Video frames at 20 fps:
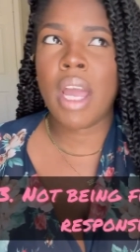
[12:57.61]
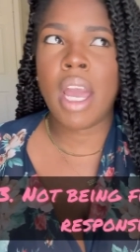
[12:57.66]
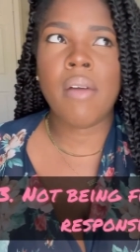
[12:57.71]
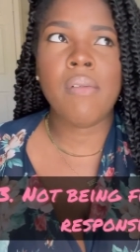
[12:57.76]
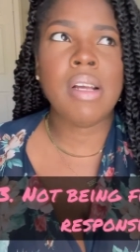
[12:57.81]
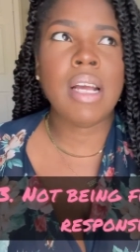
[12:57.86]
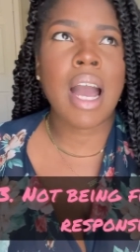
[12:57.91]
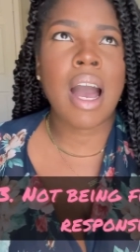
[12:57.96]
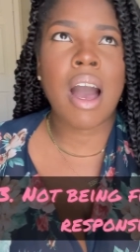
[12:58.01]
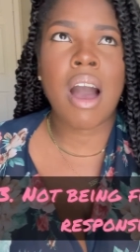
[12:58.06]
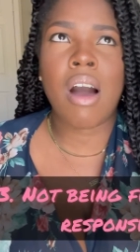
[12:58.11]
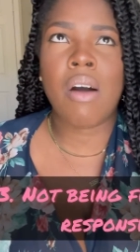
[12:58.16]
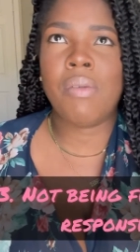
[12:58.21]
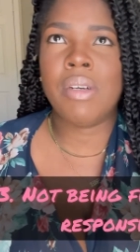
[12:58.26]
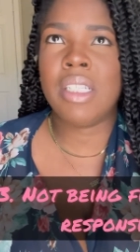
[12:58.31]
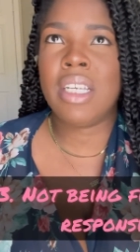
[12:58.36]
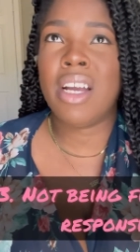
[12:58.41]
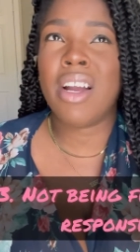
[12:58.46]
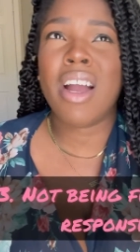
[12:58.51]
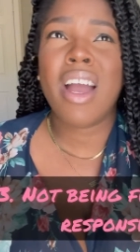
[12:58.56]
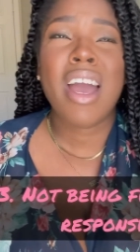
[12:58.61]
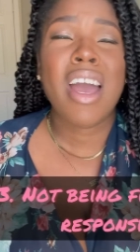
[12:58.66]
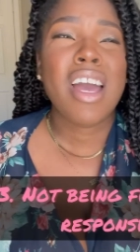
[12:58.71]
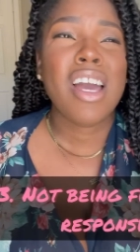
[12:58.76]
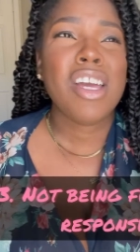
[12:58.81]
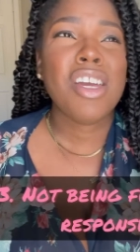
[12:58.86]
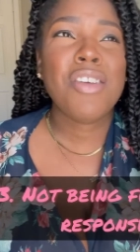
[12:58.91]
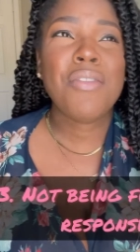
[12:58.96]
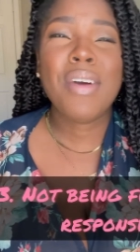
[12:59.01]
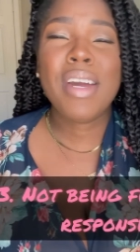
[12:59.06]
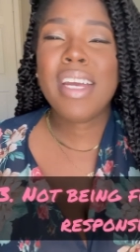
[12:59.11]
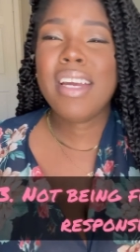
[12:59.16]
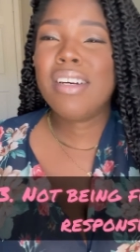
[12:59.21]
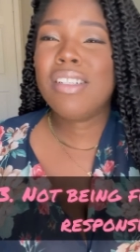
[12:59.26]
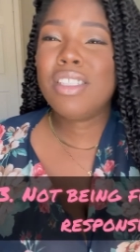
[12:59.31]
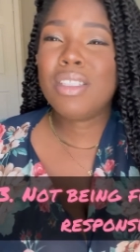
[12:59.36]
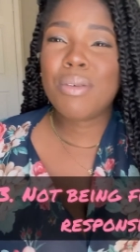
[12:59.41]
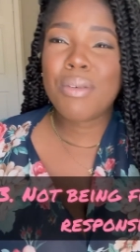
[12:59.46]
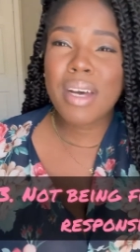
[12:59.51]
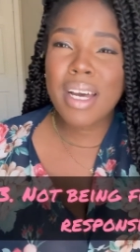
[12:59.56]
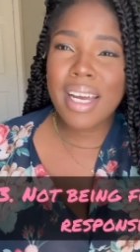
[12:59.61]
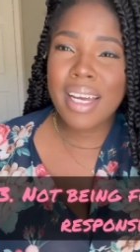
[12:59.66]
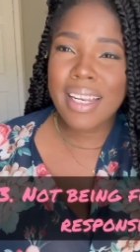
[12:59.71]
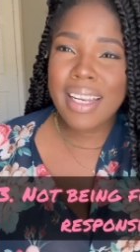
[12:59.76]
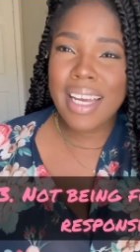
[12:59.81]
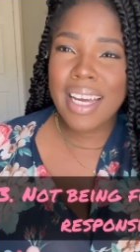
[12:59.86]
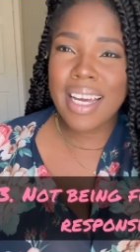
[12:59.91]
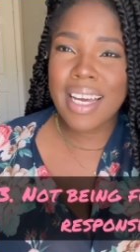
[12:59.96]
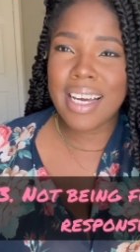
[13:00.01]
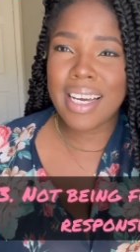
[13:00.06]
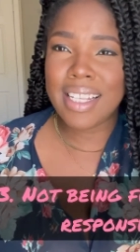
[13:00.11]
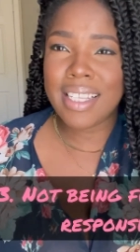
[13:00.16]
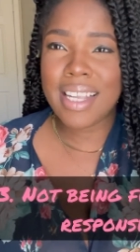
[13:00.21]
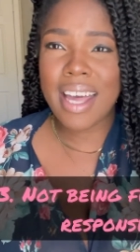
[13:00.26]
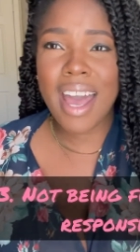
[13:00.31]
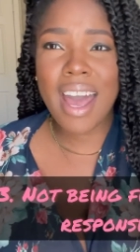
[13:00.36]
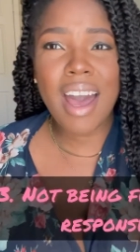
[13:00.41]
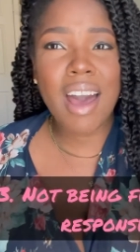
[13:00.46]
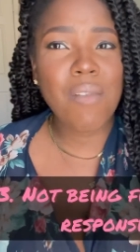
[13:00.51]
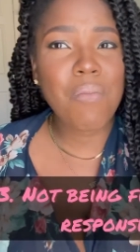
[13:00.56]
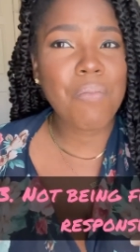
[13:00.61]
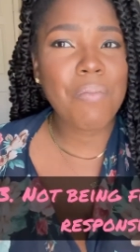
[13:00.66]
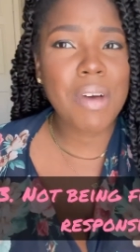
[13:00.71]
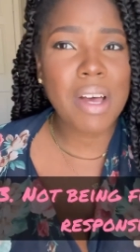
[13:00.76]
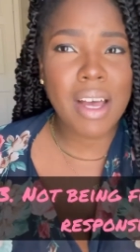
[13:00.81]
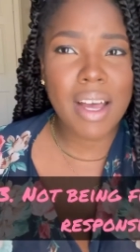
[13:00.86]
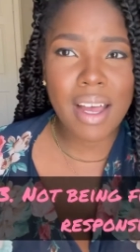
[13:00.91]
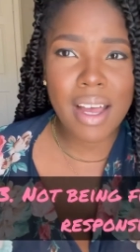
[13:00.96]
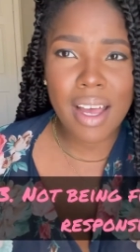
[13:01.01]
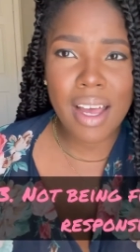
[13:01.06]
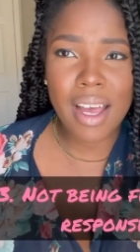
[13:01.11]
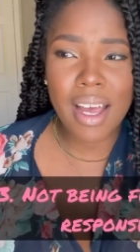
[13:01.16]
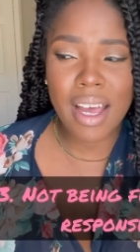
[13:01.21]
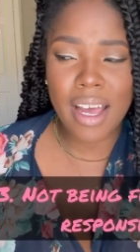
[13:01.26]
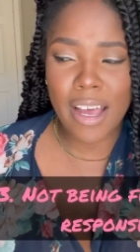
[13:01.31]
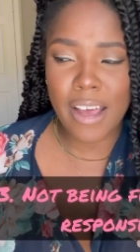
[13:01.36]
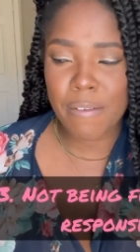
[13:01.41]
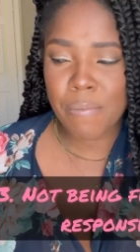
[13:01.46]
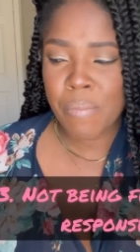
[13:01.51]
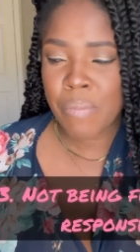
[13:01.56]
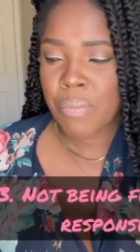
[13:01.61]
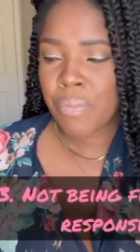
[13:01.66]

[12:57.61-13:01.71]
Every I always hear, you in your 20s, have fun.